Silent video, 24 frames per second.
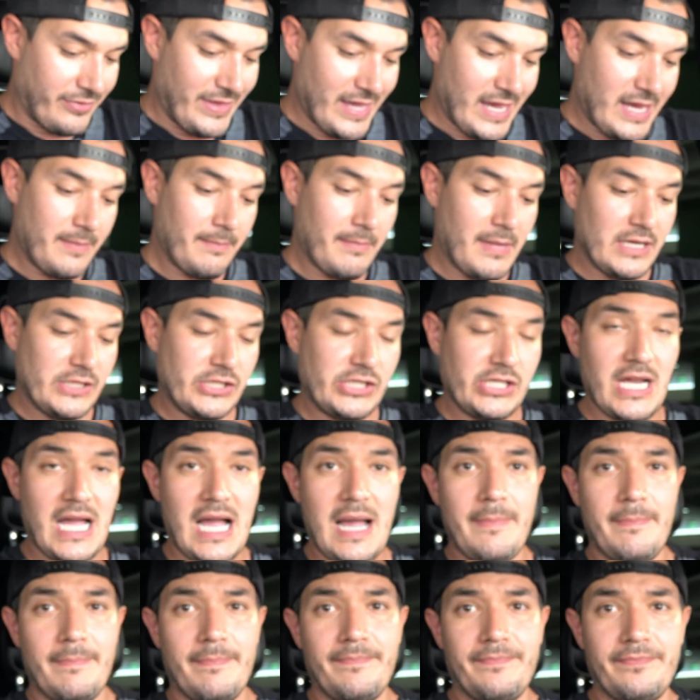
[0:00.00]
Then my
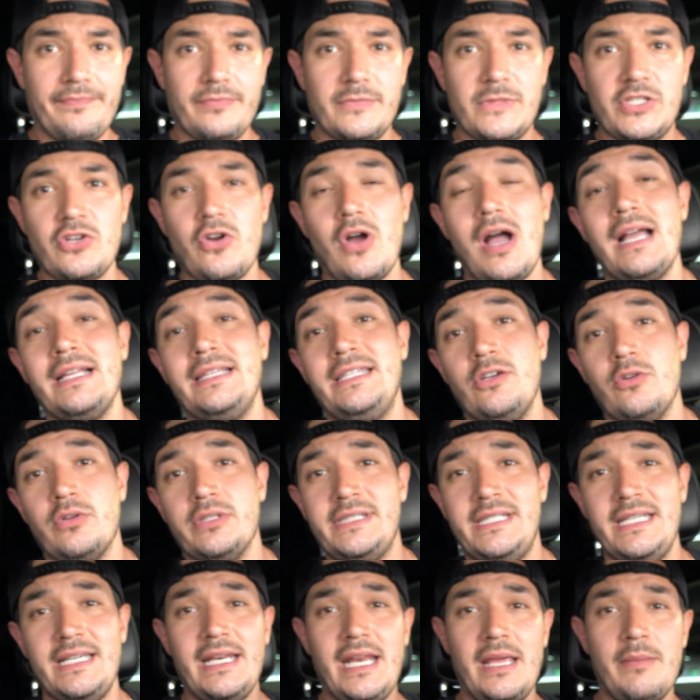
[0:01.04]
shop. So I deal with
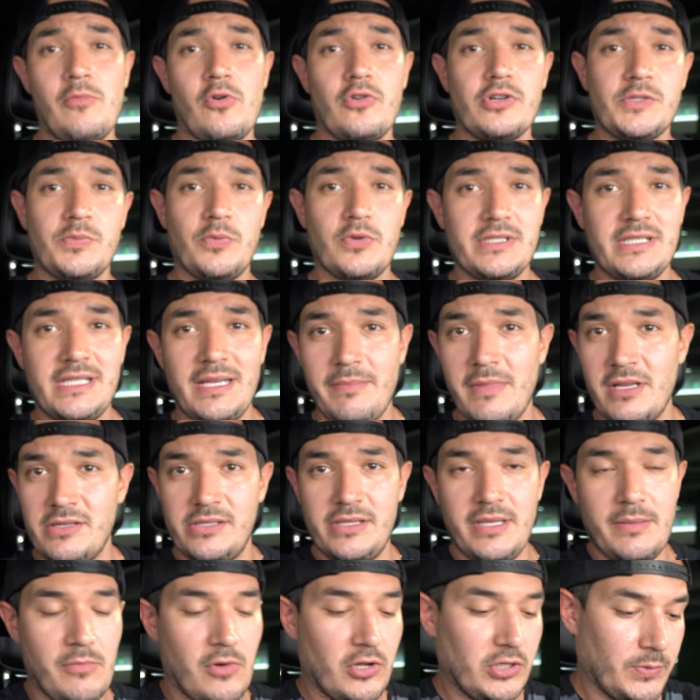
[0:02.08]
TNA Motorsports. I
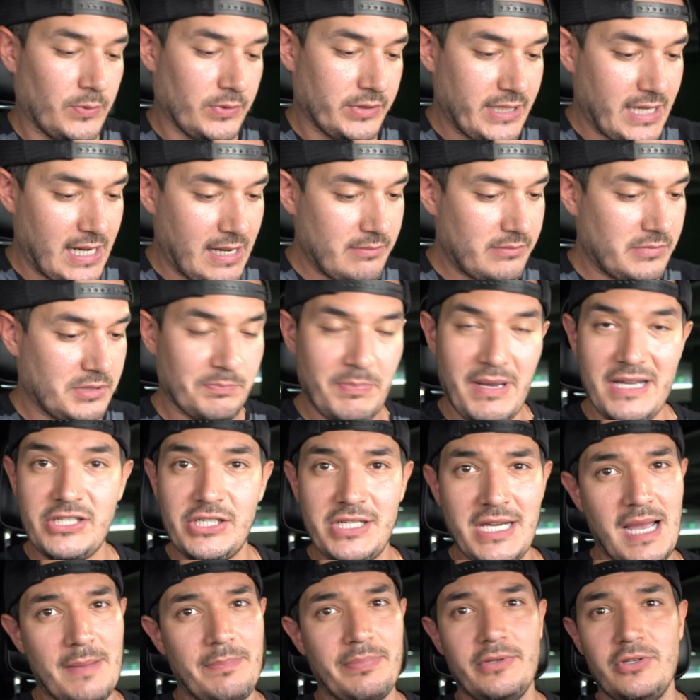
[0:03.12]
mentioned them multiple times. Best
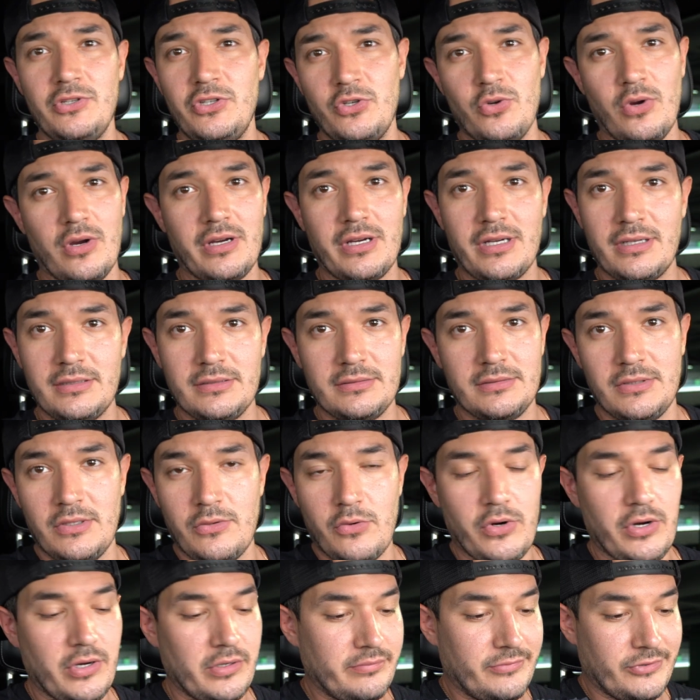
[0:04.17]
shop in New York
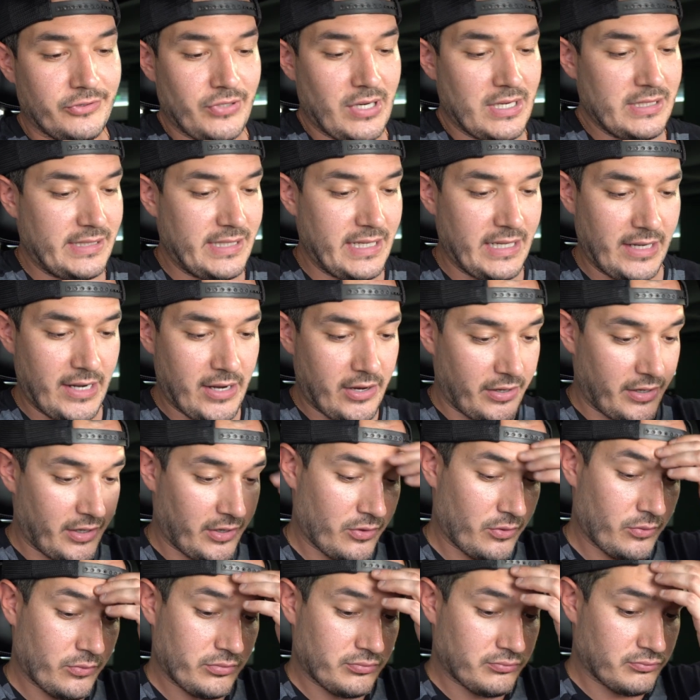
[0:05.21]
or tri-state area
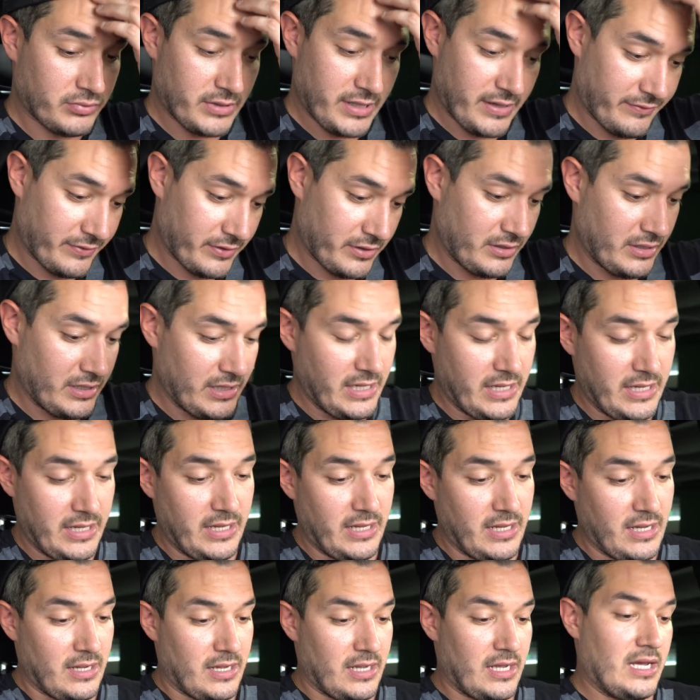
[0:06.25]
or wherever.
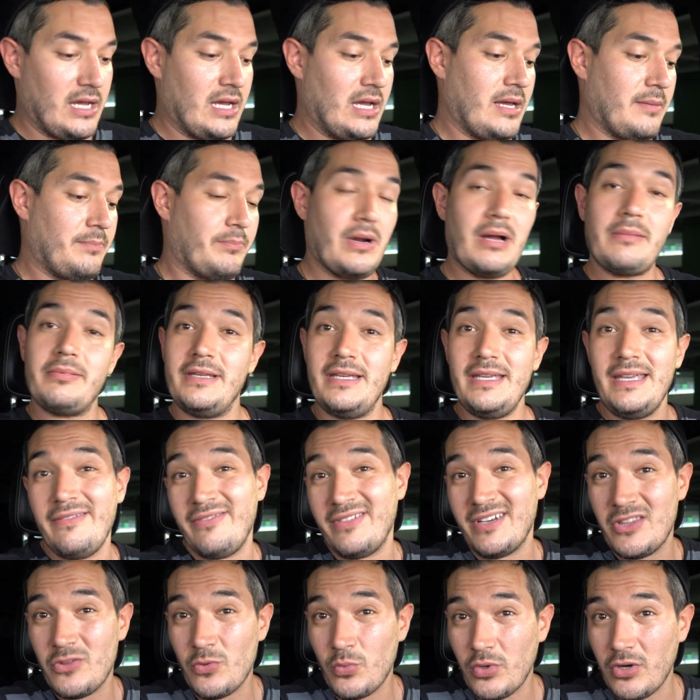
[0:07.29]
Probably
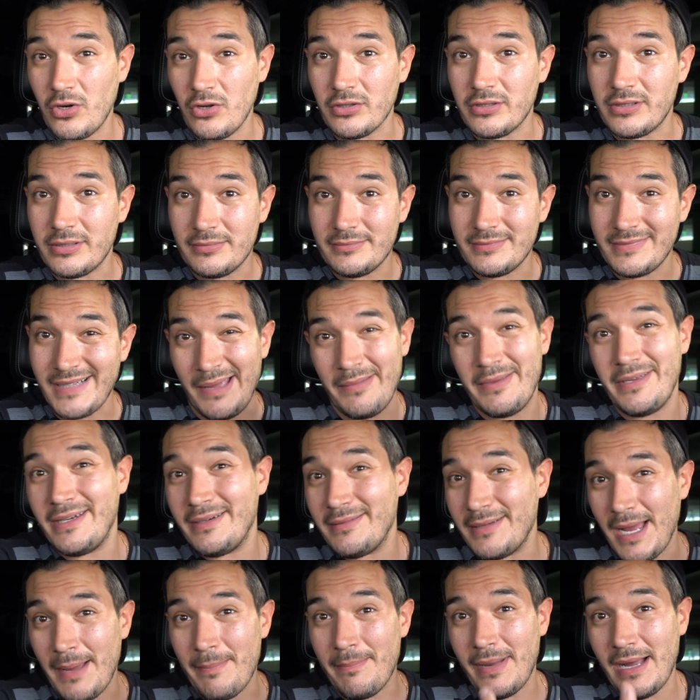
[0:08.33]
even in the world. I mean,
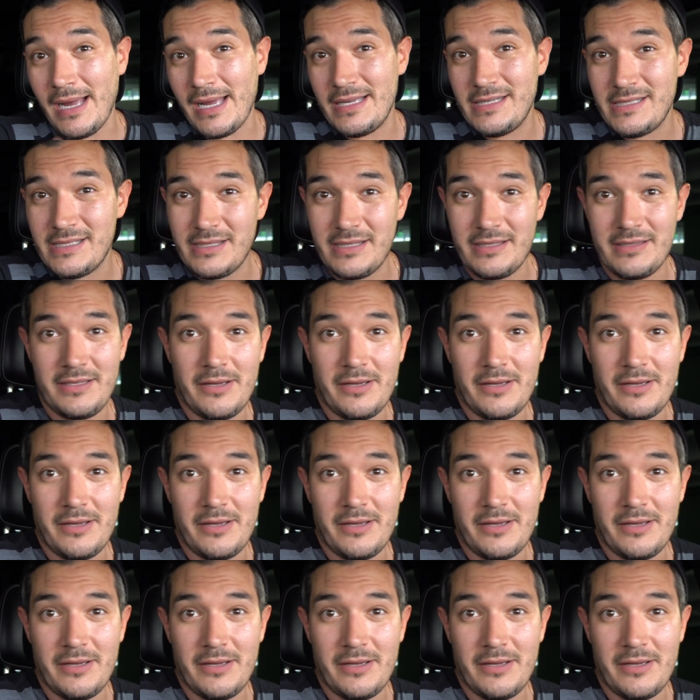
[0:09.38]
I'm biased.